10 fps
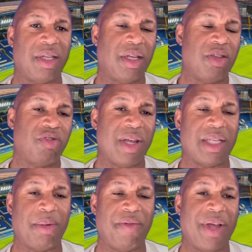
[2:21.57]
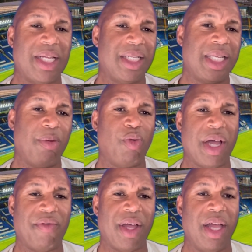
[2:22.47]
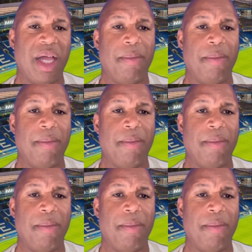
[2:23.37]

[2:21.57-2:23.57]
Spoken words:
going to go straight into my fantasy team or whatever,